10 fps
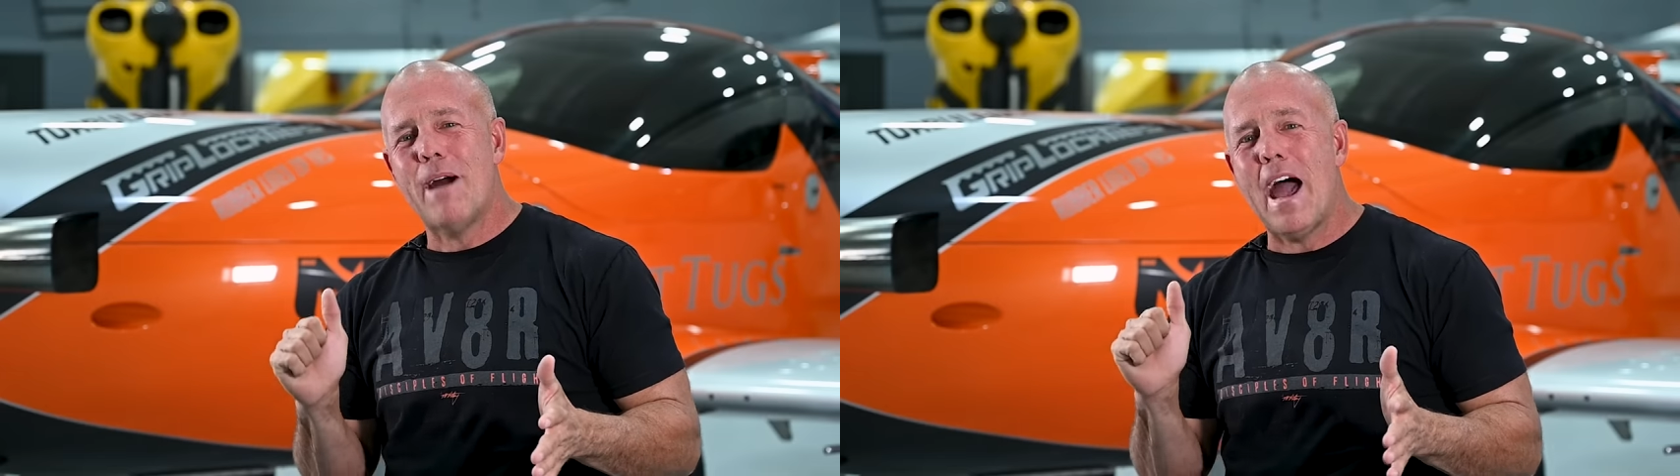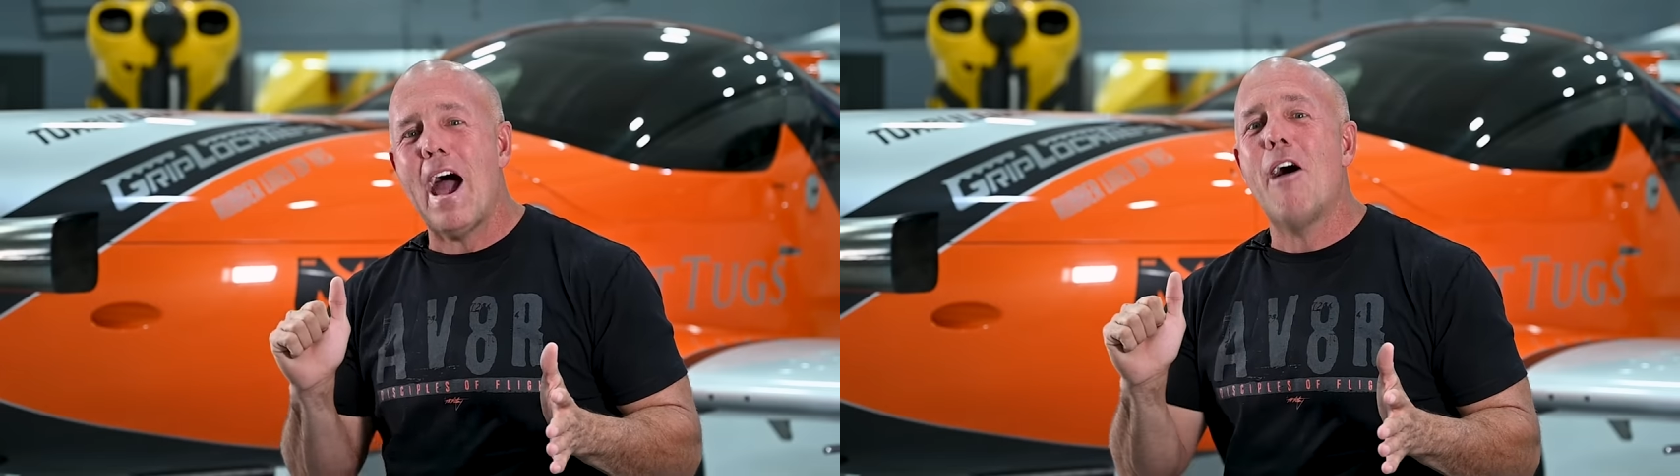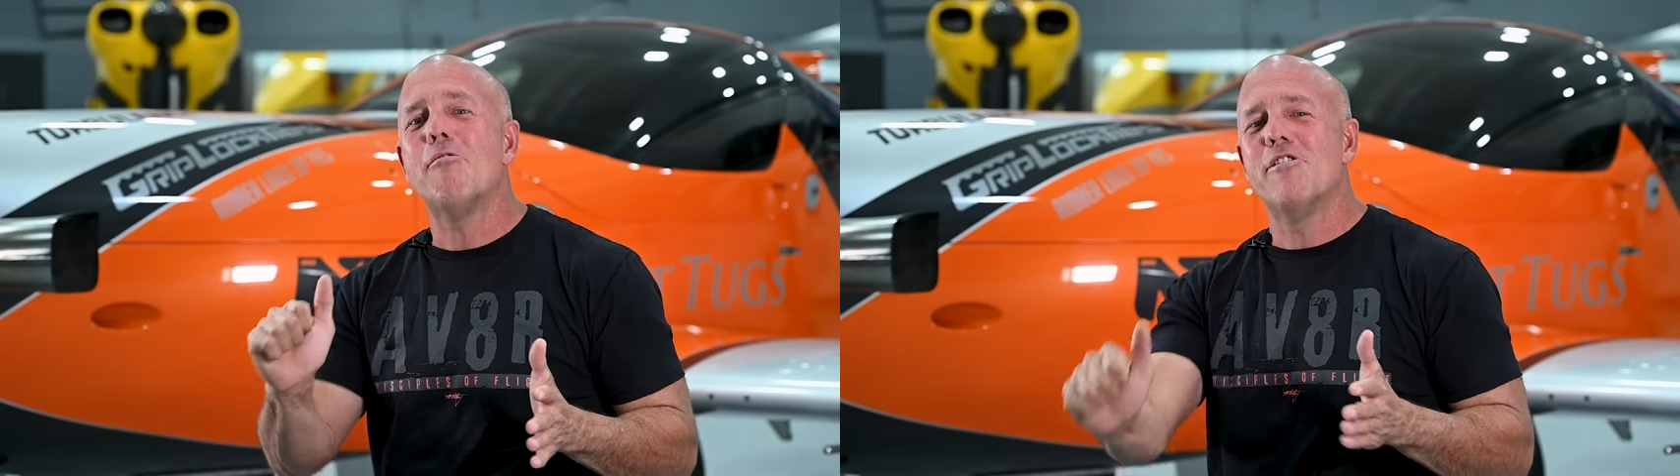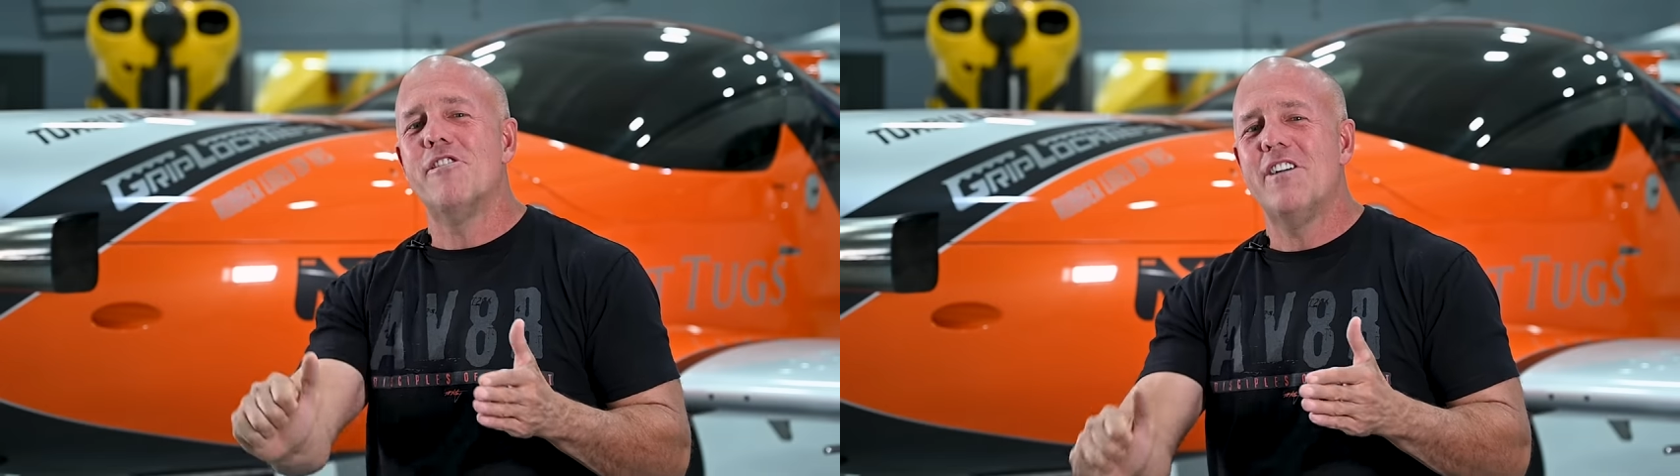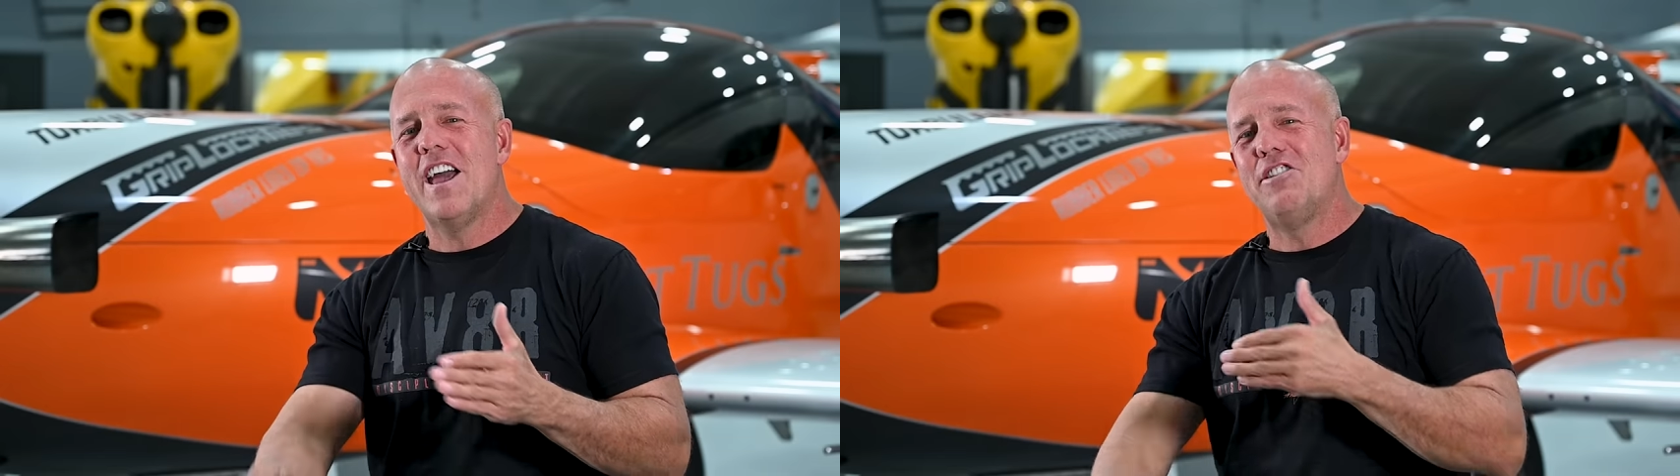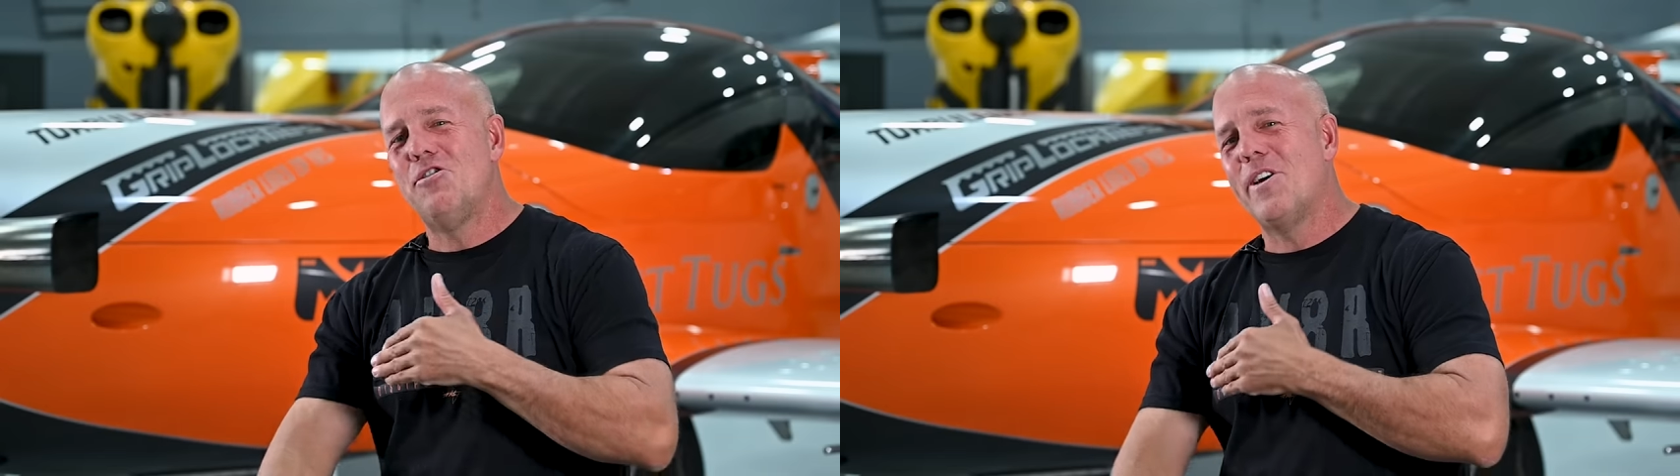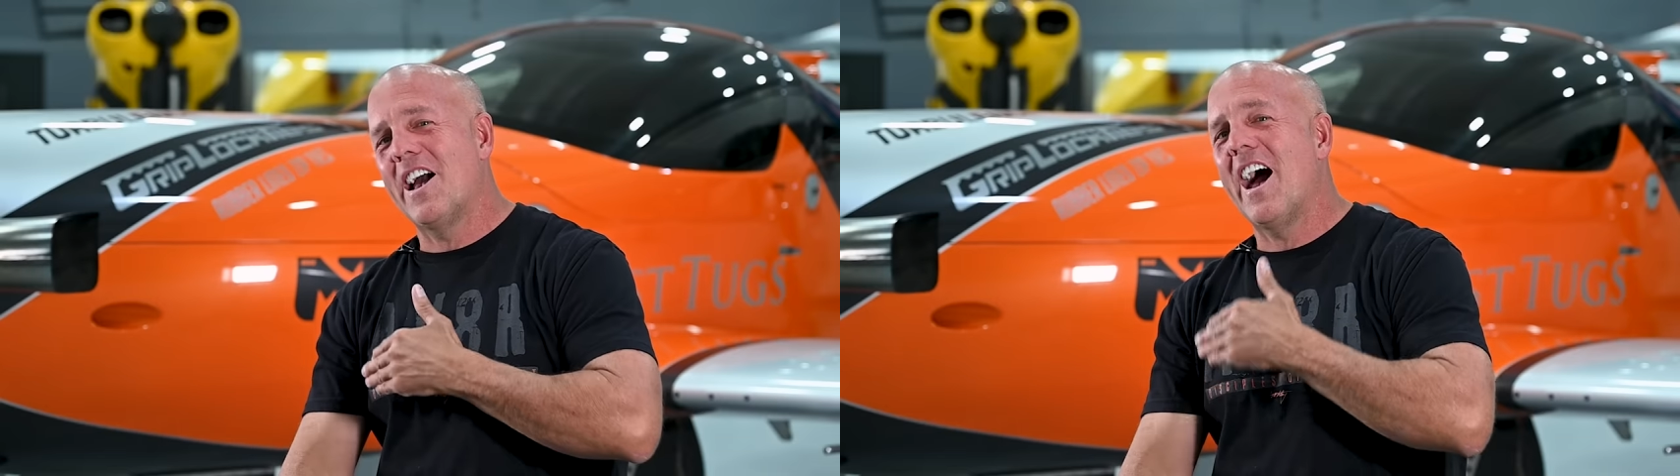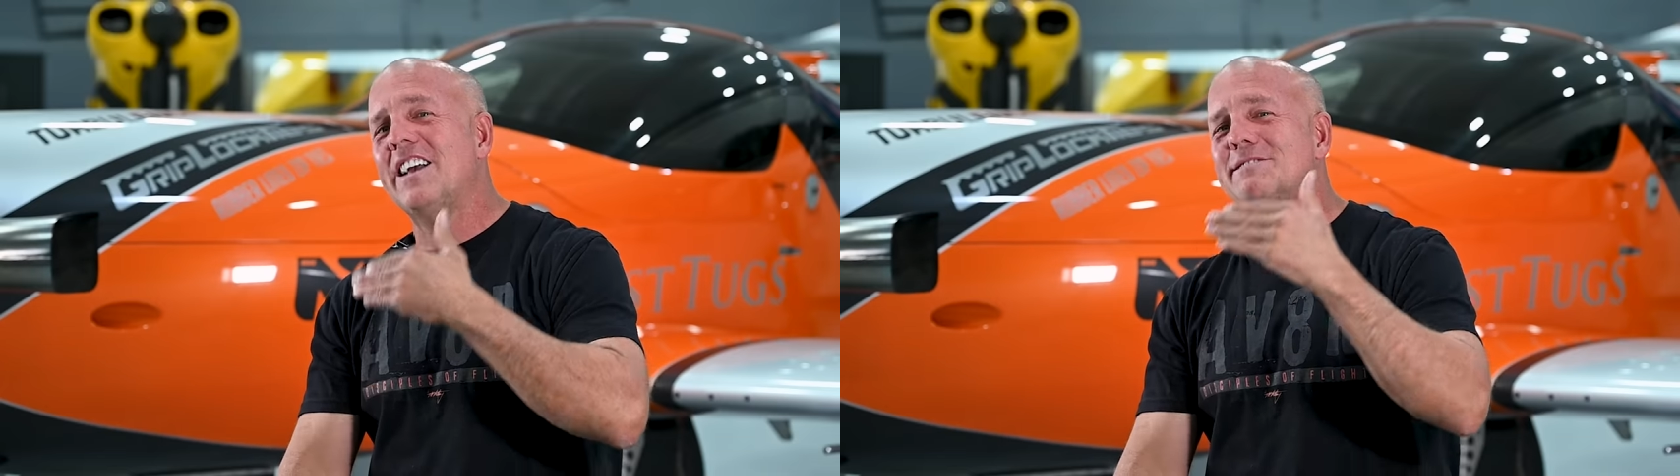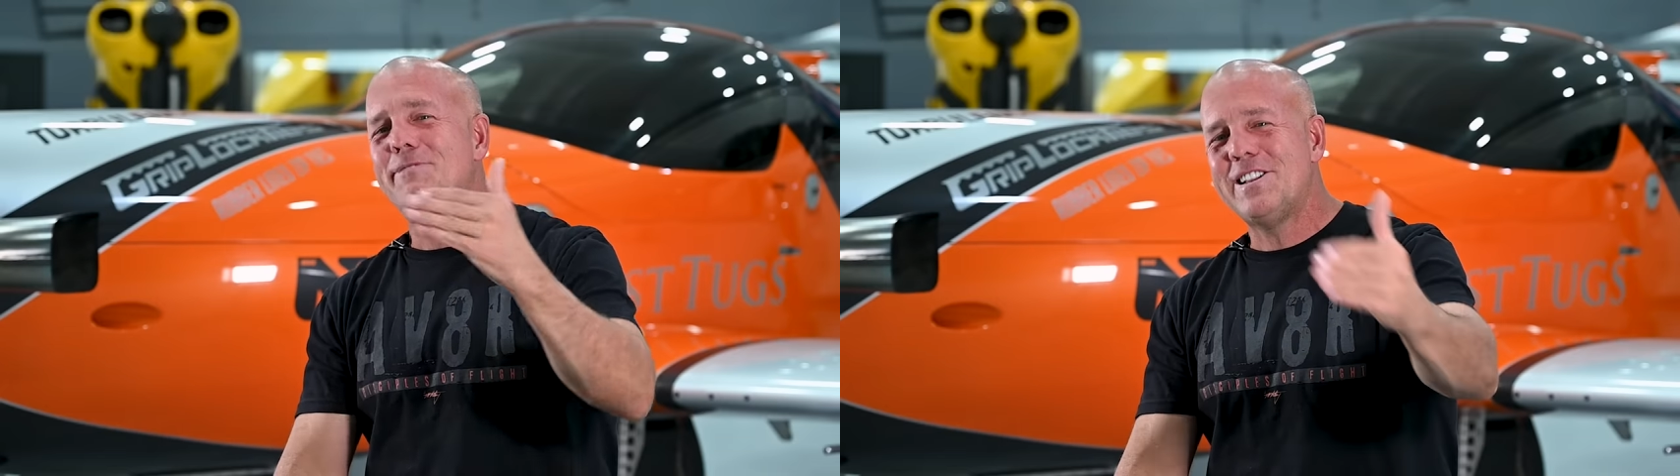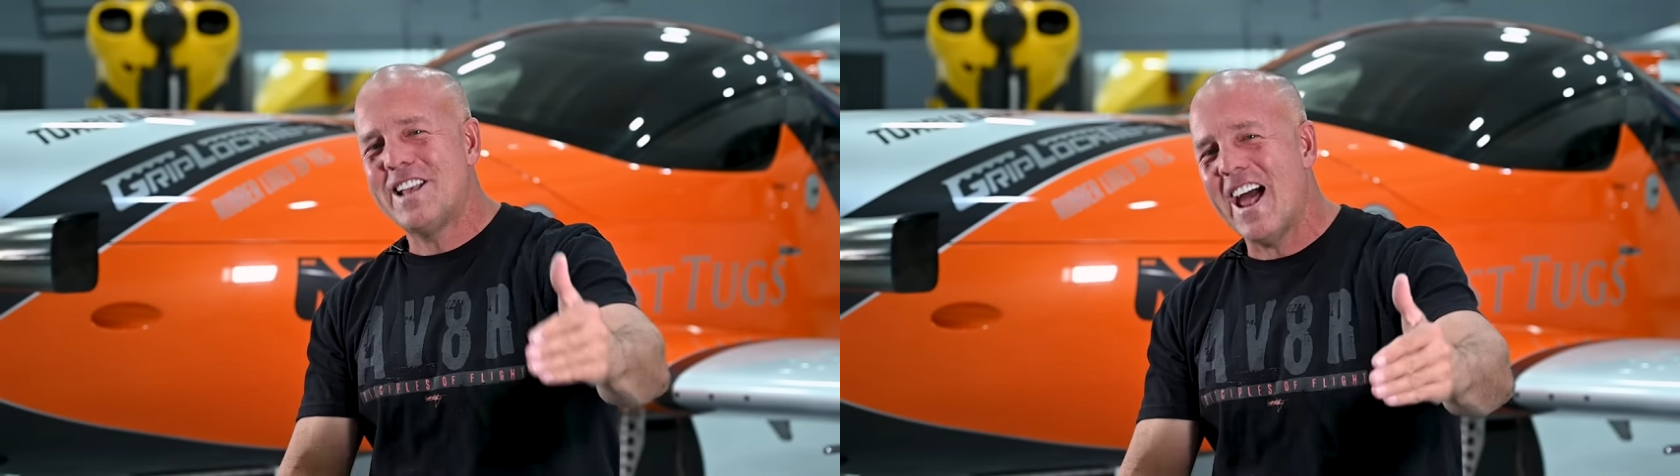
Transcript: power and doing high-speed